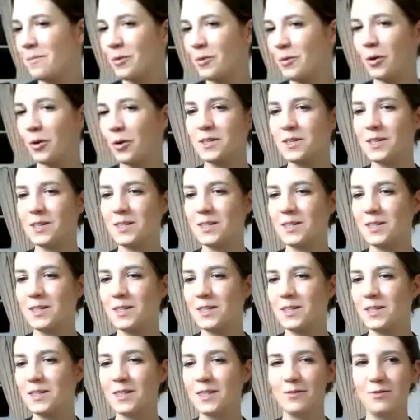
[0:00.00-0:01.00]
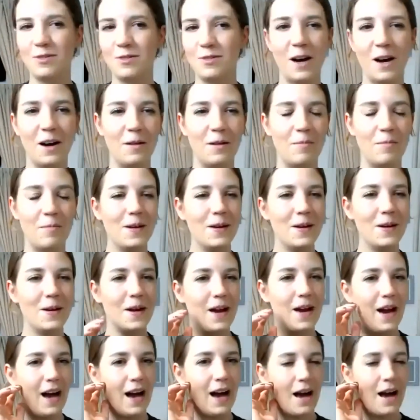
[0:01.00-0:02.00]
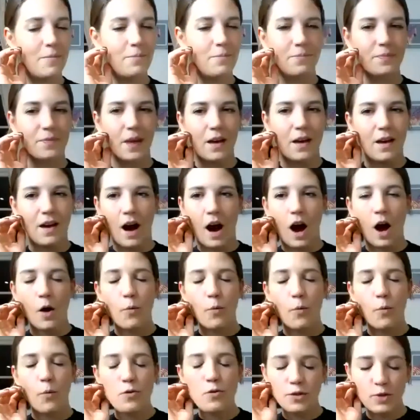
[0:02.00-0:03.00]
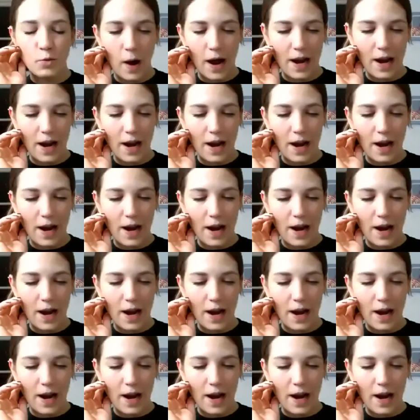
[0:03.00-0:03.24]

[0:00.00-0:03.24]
conscious of time. I won't dwell